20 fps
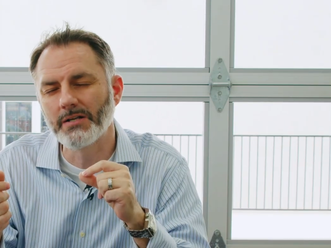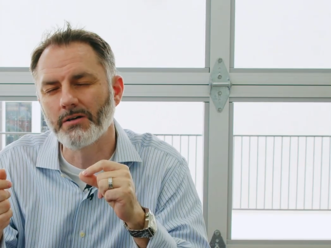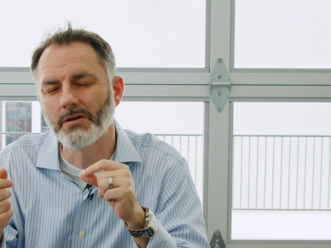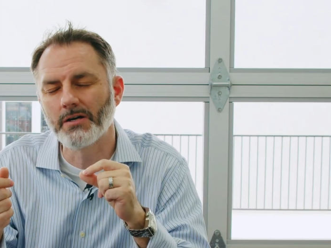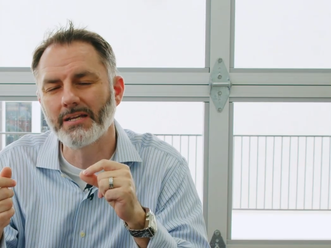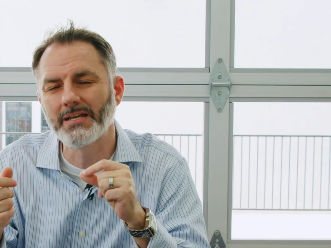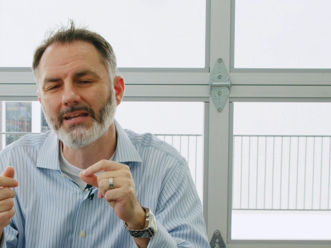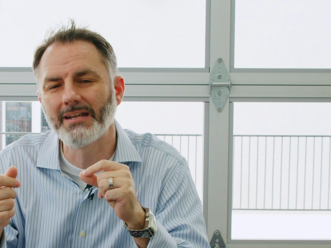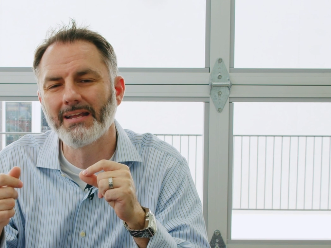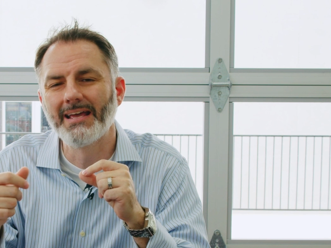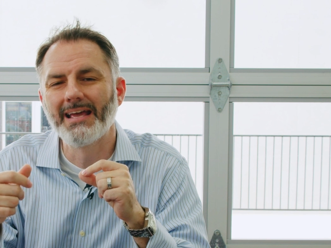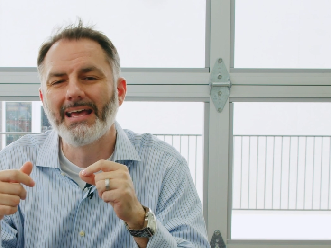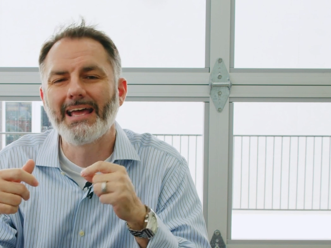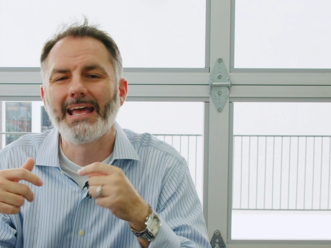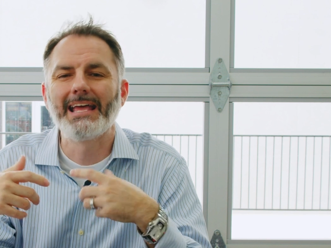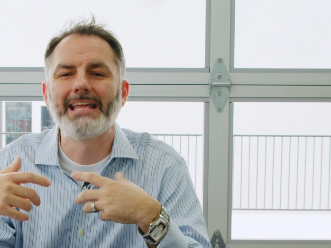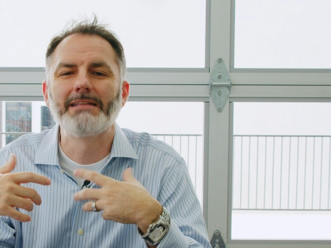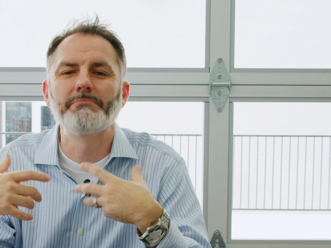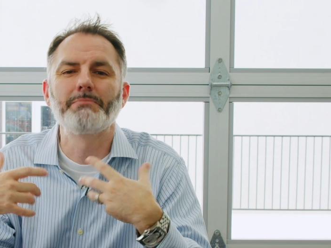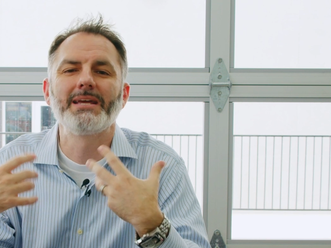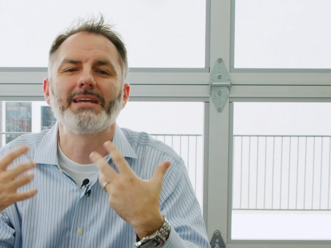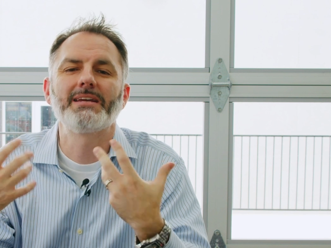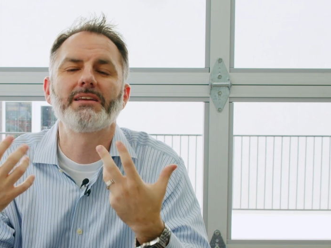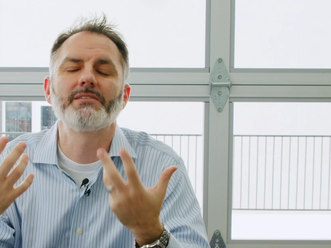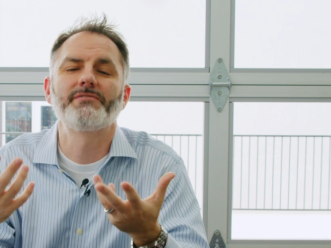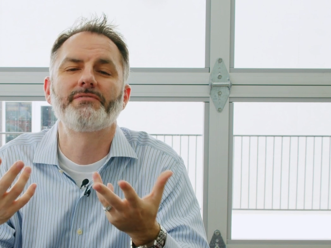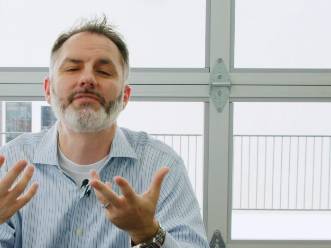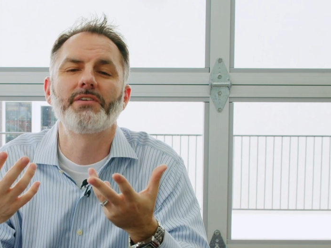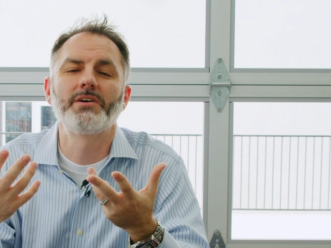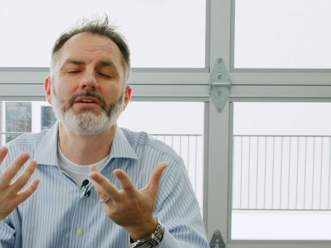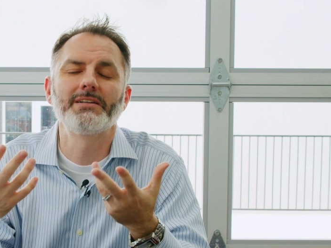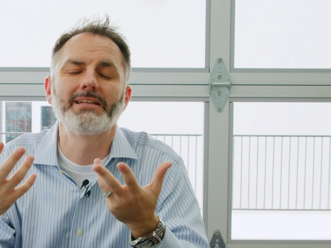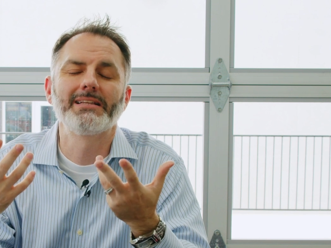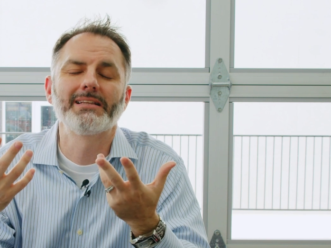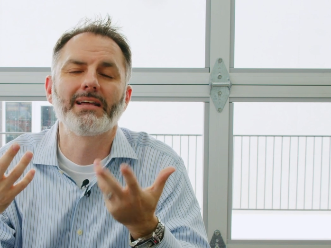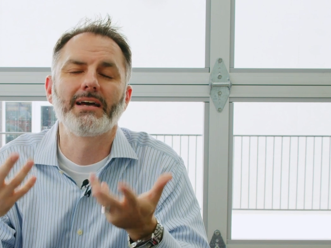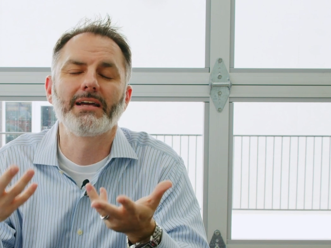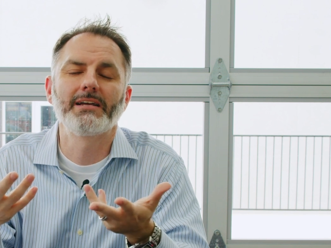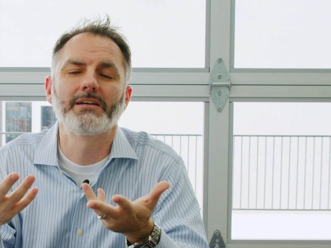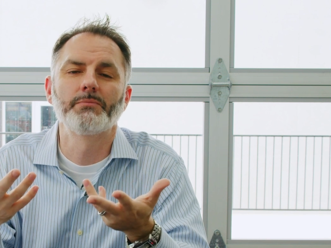on it and make it fun and
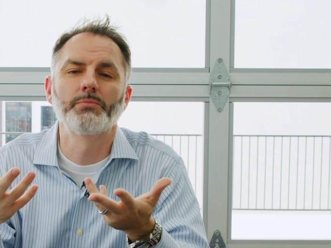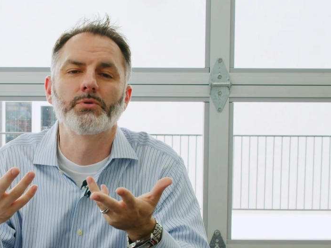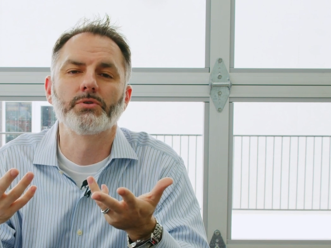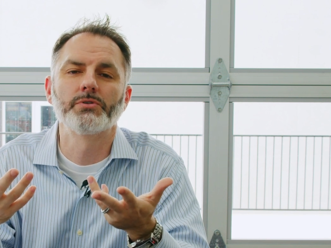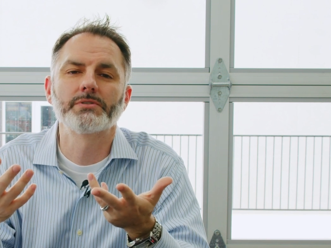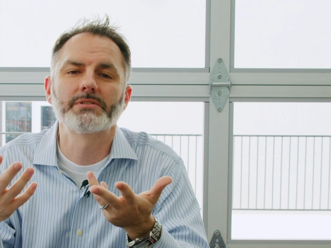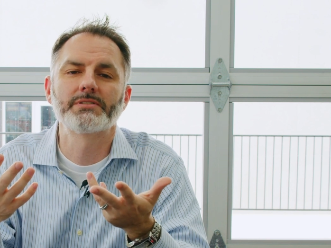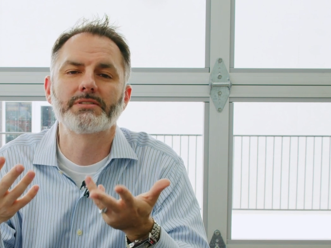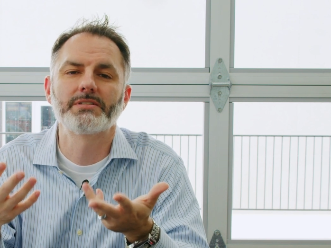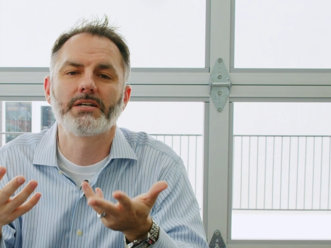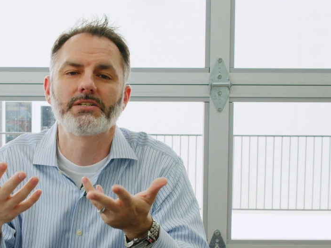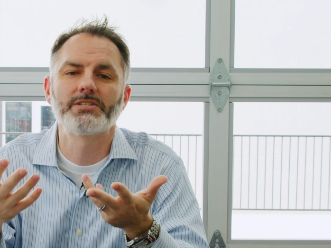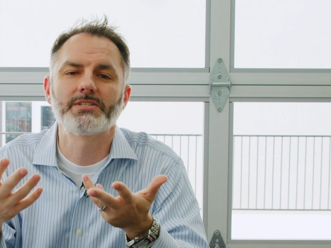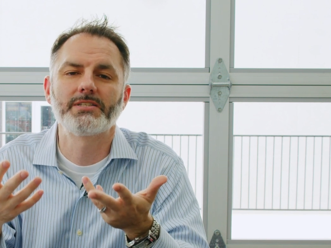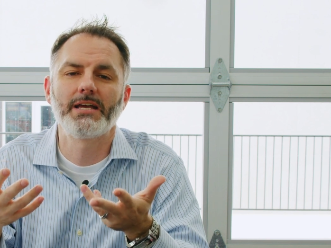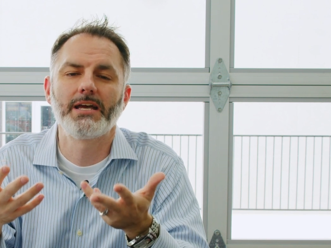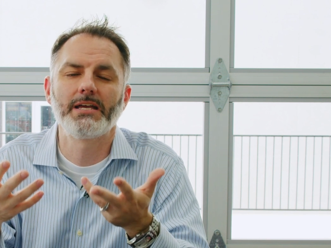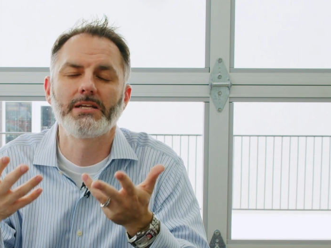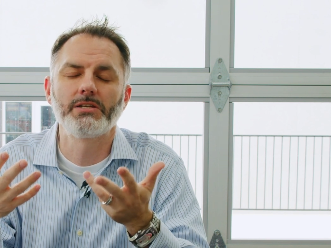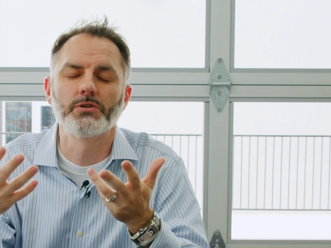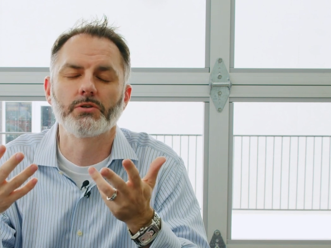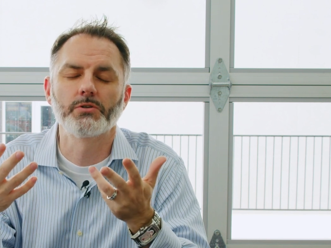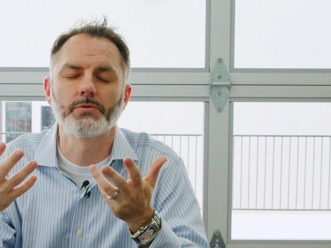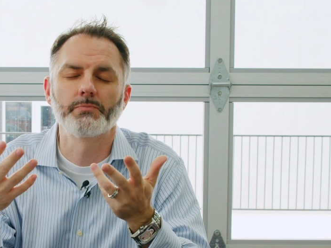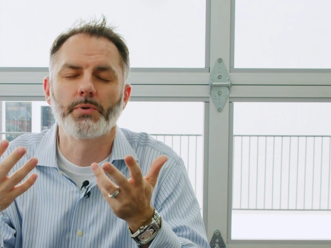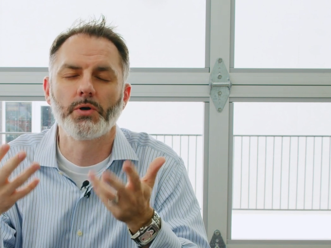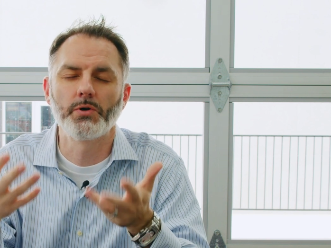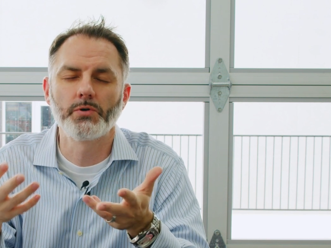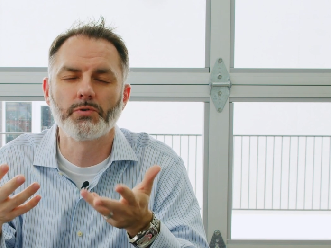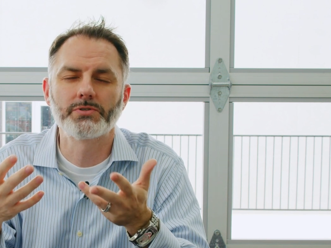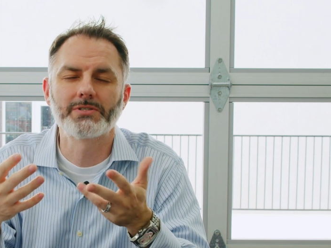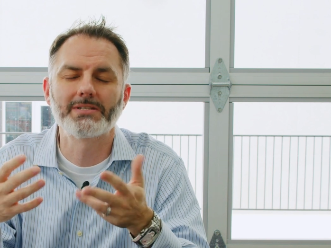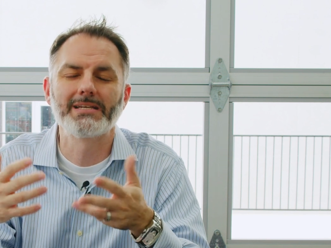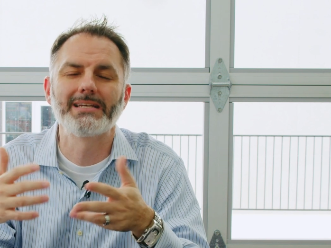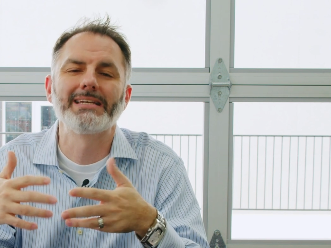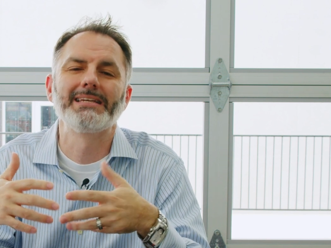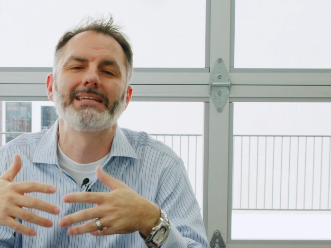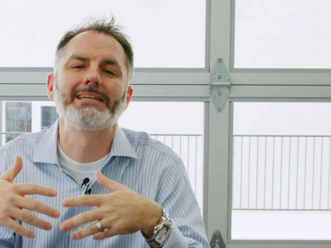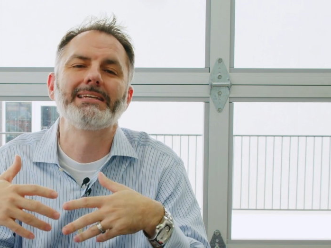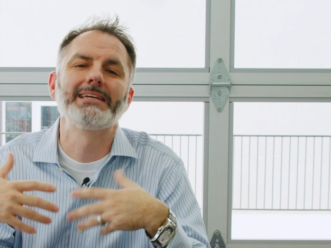likable such that your posts
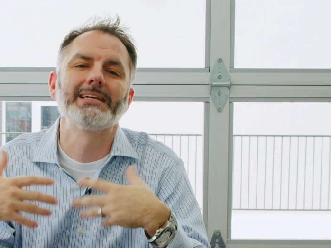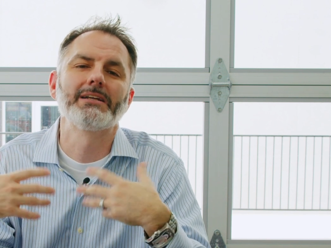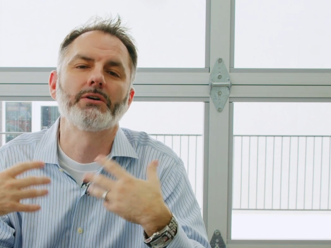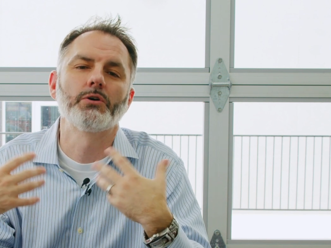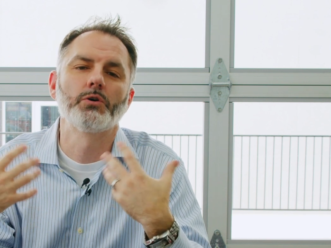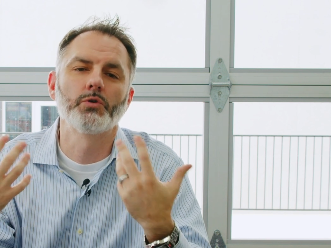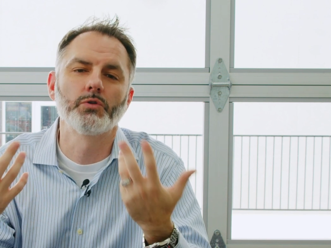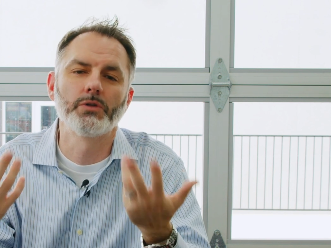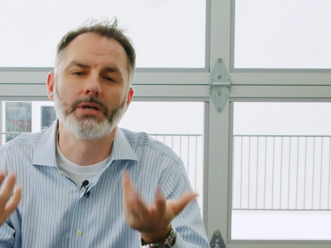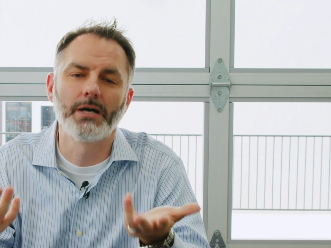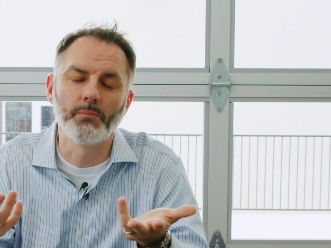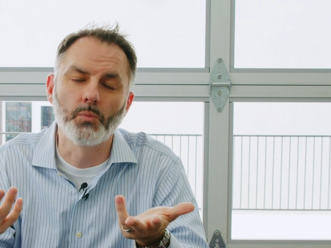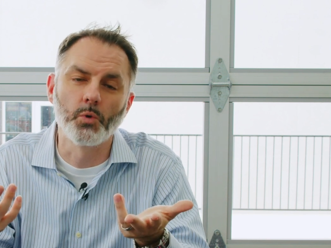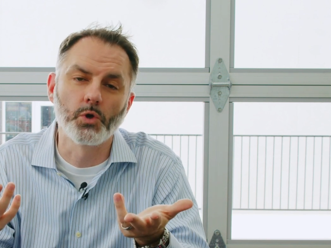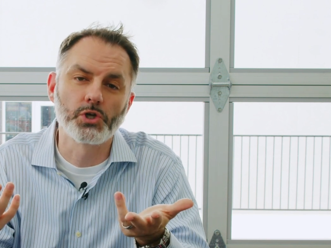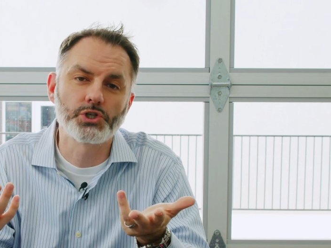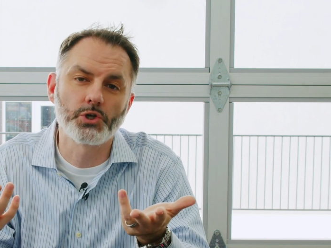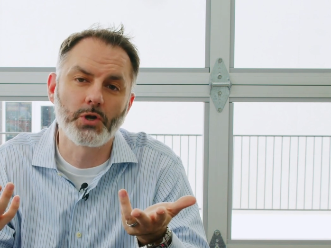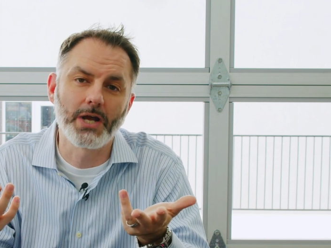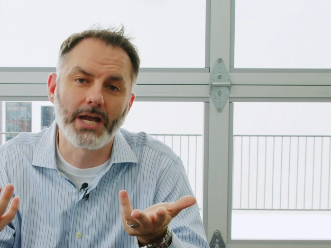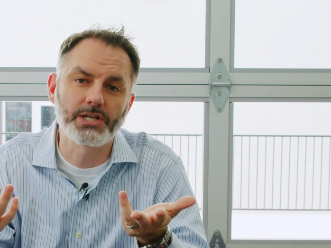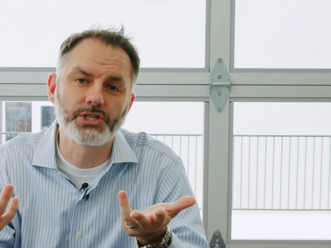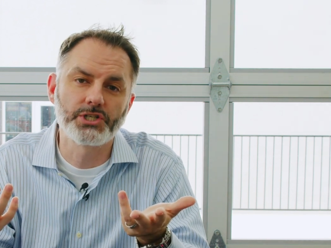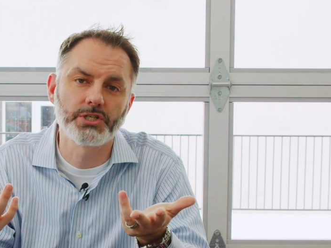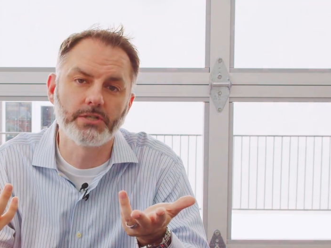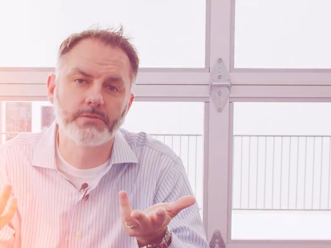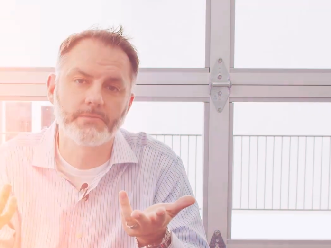get a whole lot more traction.